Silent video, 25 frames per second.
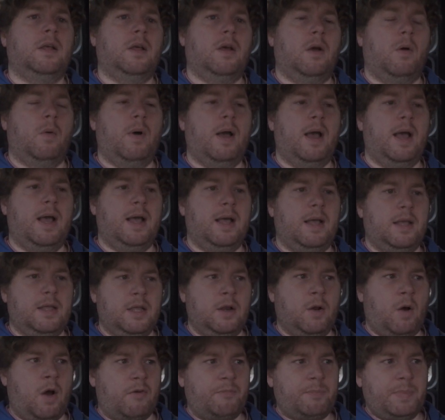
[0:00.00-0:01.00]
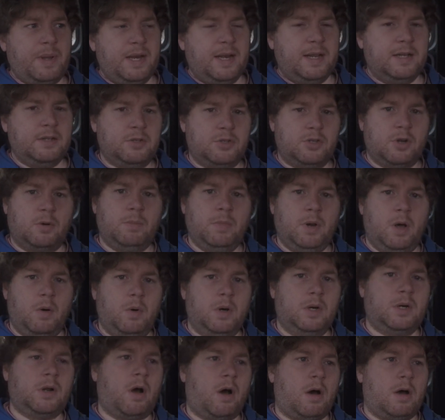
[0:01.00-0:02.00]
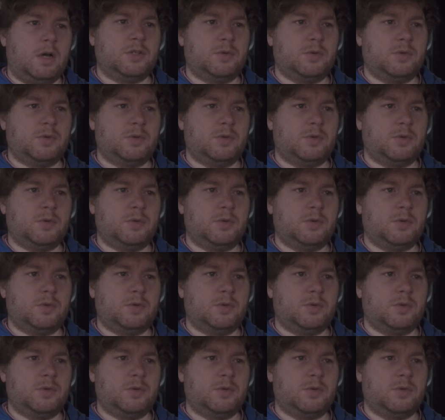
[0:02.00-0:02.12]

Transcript: where, you know, I've been in some lowered cars